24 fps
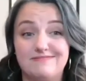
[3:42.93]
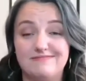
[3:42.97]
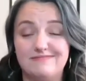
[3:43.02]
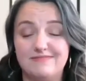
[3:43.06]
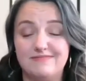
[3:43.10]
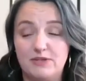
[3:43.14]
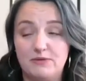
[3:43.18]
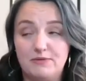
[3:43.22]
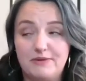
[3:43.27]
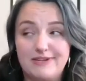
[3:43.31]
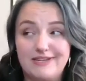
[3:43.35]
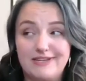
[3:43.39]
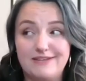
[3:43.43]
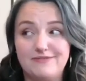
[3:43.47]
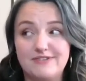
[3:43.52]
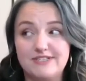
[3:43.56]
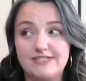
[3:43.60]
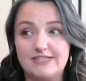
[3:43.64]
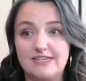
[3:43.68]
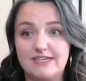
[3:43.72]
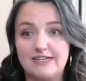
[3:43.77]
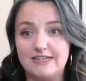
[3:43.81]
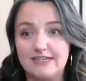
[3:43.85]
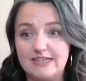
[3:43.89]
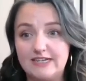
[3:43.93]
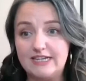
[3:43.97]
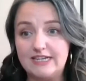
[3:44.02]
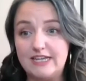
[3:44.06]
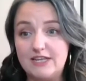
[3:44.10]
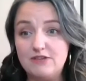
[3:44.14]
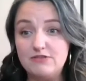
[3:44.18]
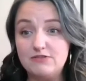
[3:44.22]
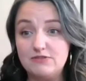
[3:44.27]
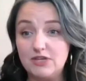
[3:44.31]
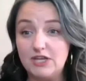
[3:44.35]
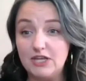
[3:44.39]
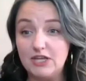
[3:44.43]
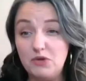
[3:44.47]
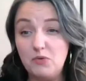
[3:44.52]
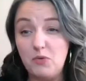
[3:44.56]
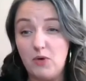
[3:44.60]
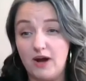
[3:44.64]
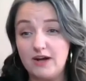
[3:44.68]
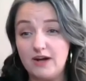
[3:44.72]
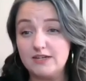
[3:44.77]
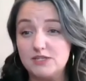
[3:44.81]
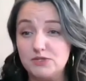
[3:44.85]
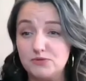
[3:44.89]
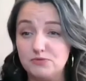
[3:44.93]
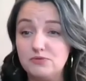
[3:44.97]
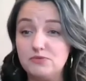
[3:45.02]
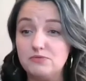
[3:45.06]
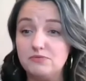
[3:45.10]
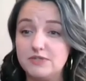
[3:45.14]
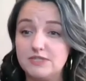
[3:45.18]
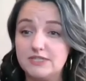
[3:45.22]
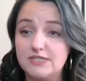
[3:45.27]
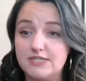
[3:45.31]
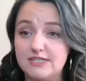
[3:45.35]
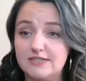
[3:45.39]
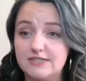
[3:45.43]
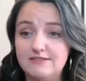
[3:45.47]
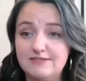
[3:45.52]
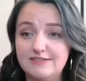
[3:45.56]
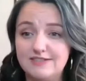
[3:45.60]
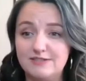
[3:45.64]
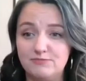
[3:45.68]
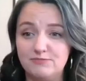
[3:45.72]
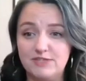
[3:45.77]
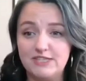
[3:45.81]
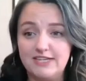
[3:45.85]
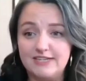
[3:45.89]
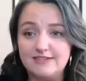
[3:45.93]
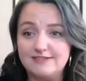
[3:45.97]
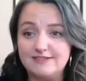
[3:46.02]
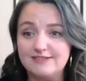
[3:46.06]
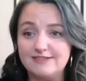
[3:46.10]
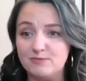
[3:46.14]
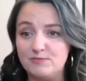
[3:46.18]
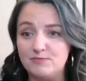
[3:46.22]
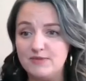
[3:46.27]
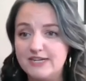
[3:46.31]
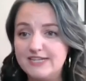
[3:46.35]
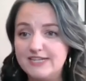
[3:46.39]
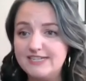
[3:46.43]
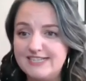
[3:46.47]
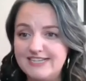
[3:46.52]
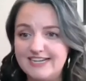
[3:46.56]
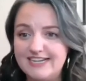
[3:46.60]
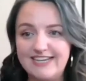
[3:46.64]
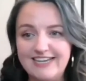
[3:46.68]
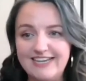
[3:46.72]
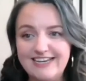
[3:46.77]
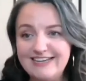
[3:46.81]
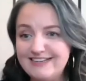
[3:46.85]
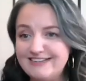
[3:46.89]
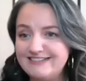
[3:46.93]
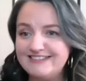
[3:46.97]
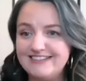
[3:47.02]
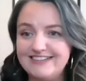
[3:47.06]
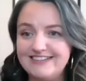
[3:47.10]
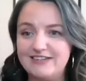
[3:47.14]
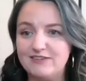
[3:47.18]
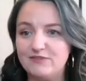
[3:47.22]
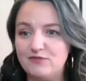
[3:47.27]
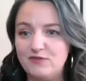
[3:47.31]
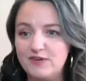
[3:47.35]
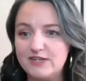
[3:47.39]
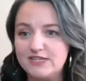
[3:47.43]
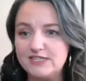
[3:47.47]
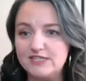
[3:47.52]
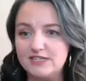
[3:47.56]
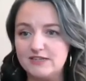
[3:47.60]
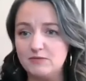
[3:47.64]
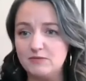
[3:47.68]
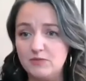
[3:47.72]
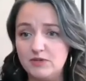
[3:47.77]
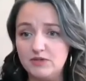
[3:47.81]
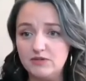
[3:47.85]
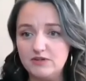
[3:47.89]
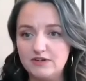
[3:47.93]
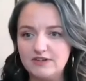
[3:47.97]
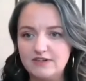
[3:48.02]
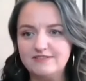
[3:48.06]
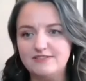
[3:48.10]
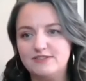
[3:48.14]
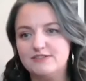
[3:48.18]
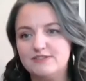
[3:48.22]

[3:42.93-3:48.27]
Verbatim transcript: you want to give us a can you can you walk us through the real deal can we like yeah, a ticket and fix a computer